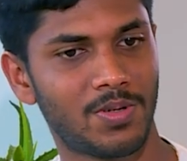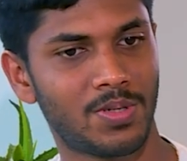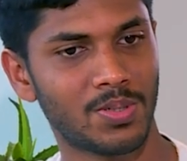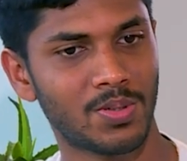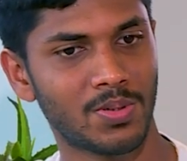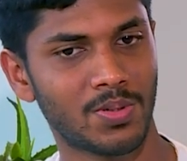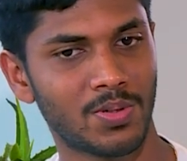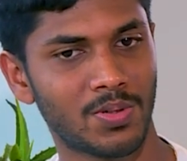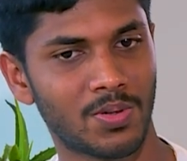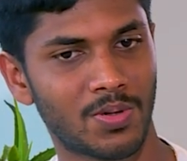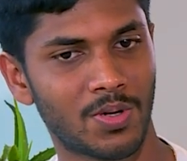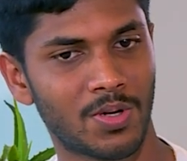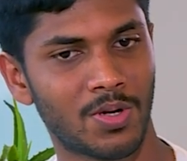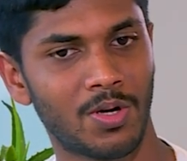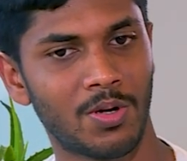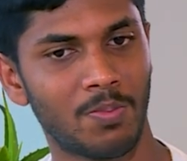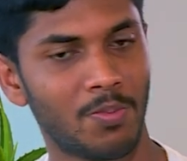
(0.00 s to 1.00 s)
to
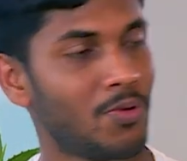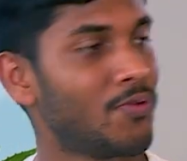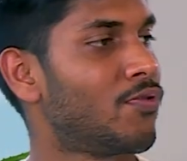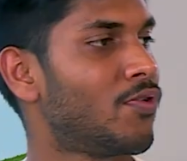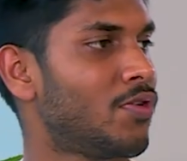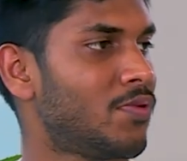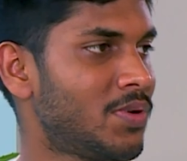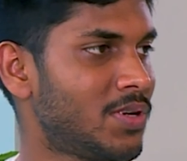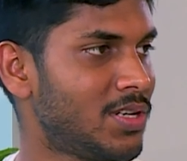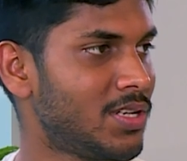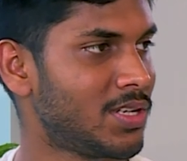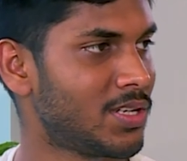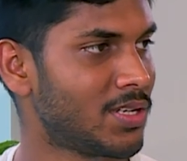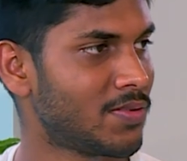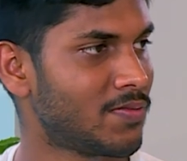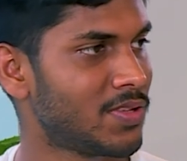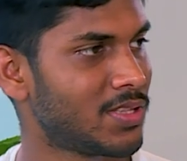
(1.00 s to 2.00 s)
move forward
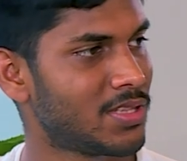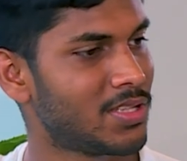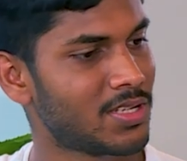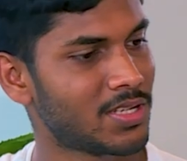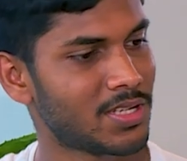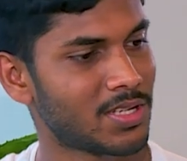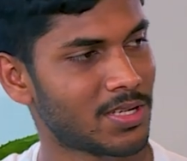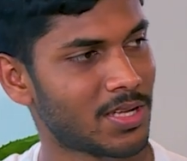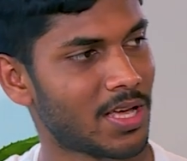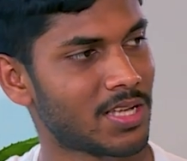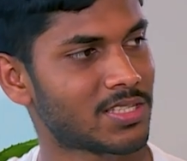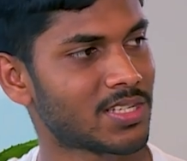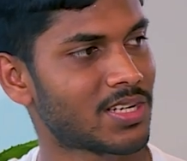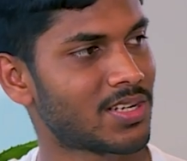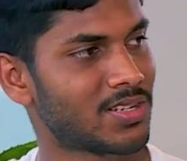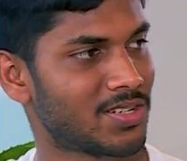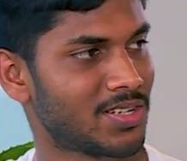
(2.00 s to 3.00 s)
with
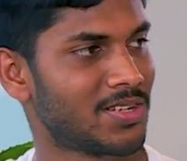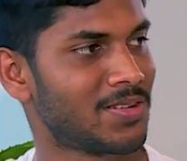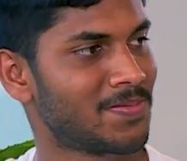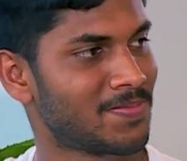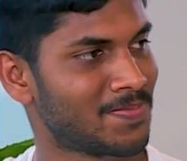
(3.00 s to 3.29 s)
as a country.